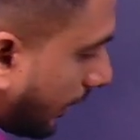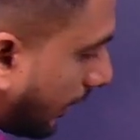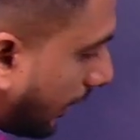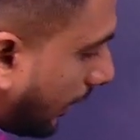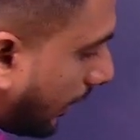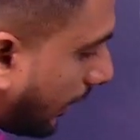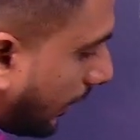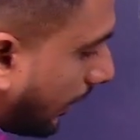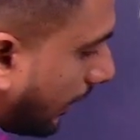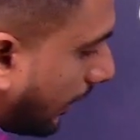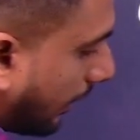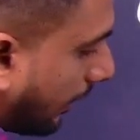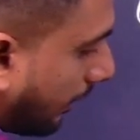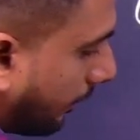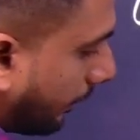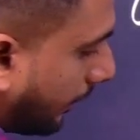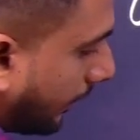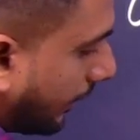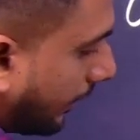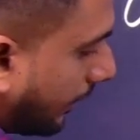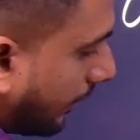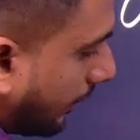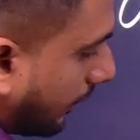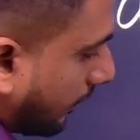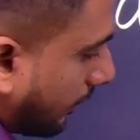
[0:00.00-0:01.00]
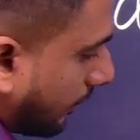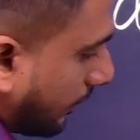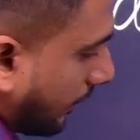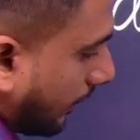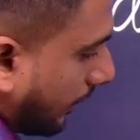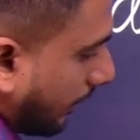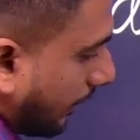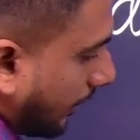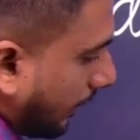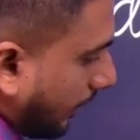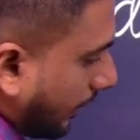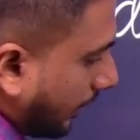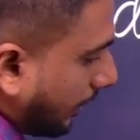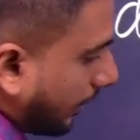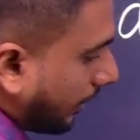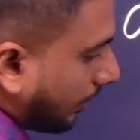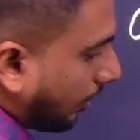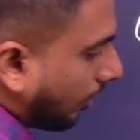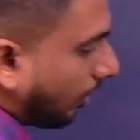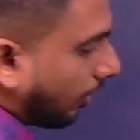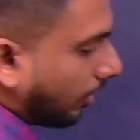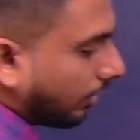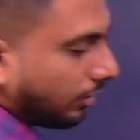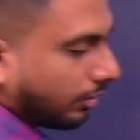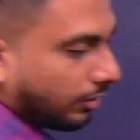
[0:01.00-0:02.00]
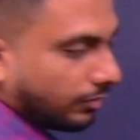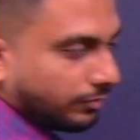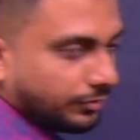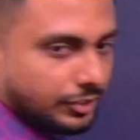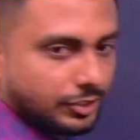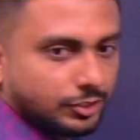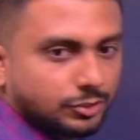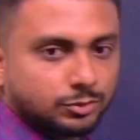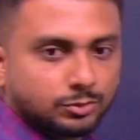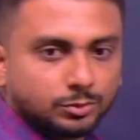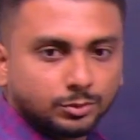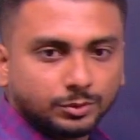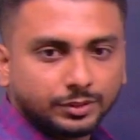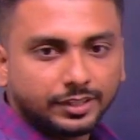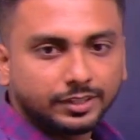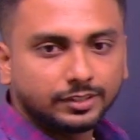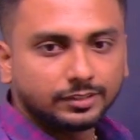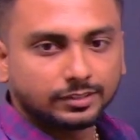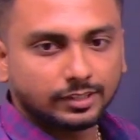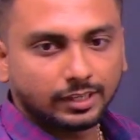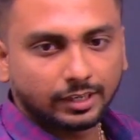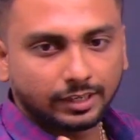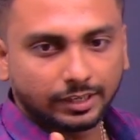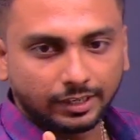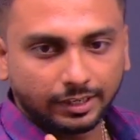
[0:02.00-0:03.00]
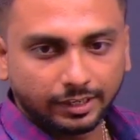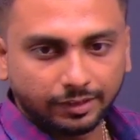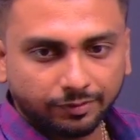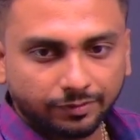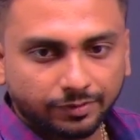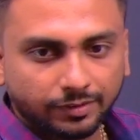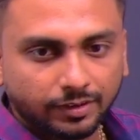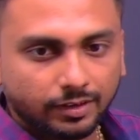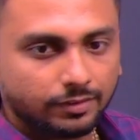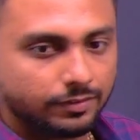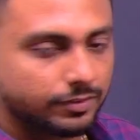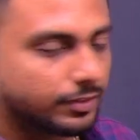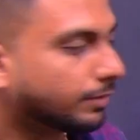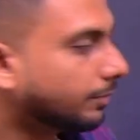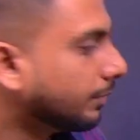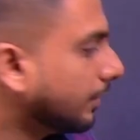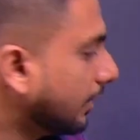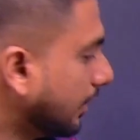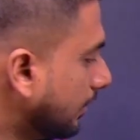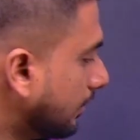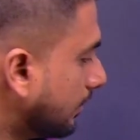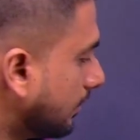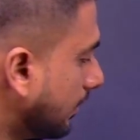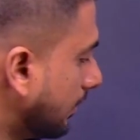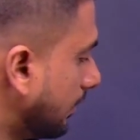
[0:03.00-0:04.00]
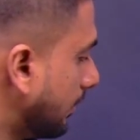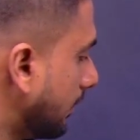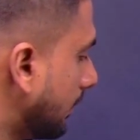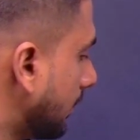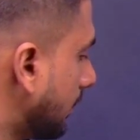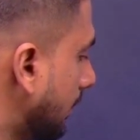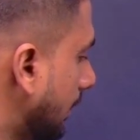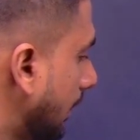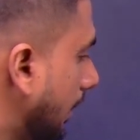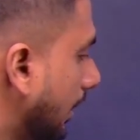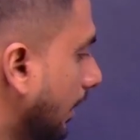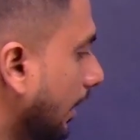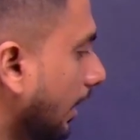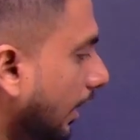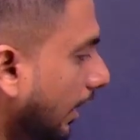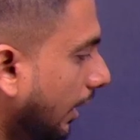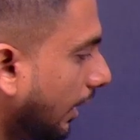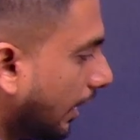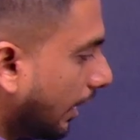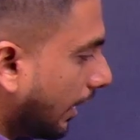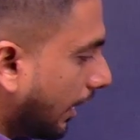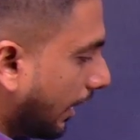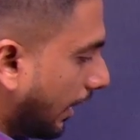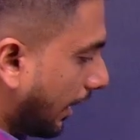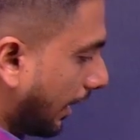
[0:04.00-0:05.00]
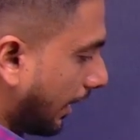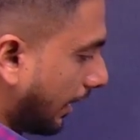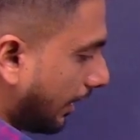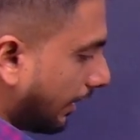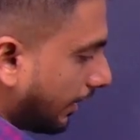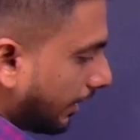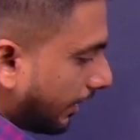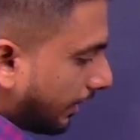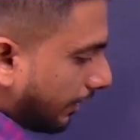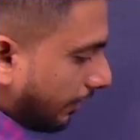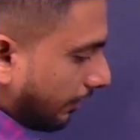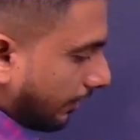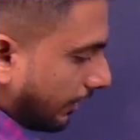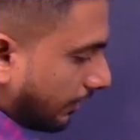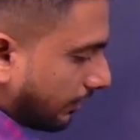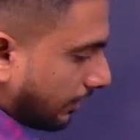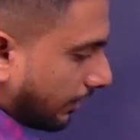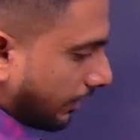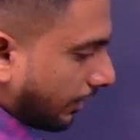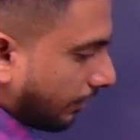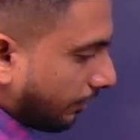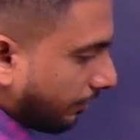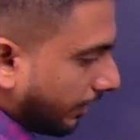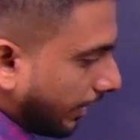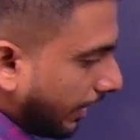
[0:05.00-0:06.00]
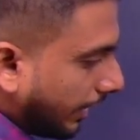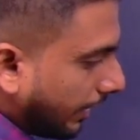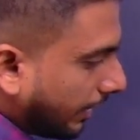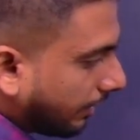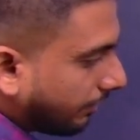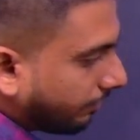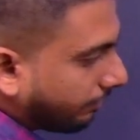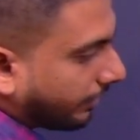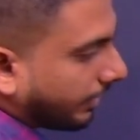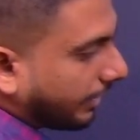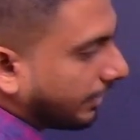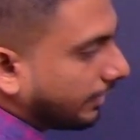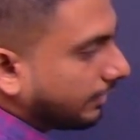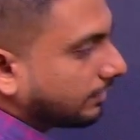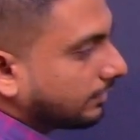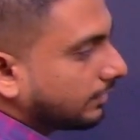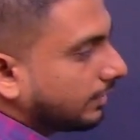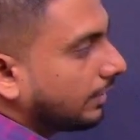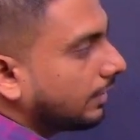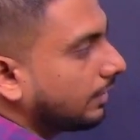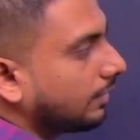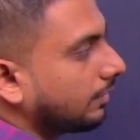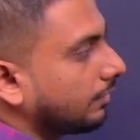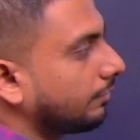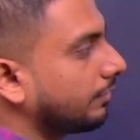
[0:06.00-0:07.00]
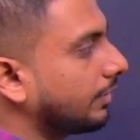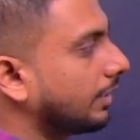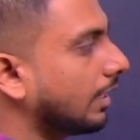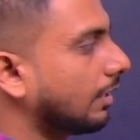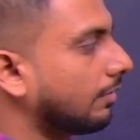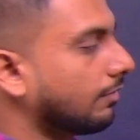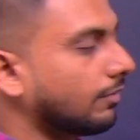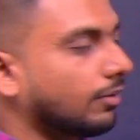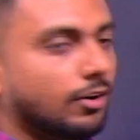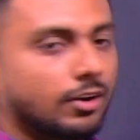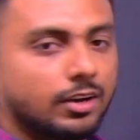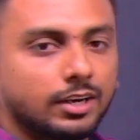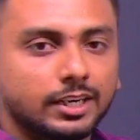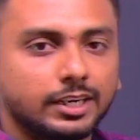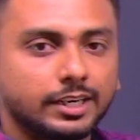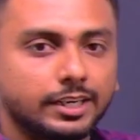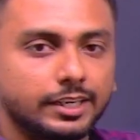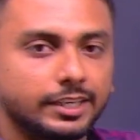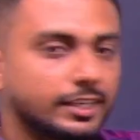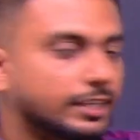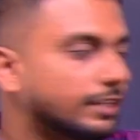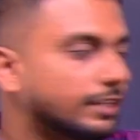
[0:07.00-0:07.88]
A, B, C, D, all of these students are different from each other. And is it a well defined set? We have already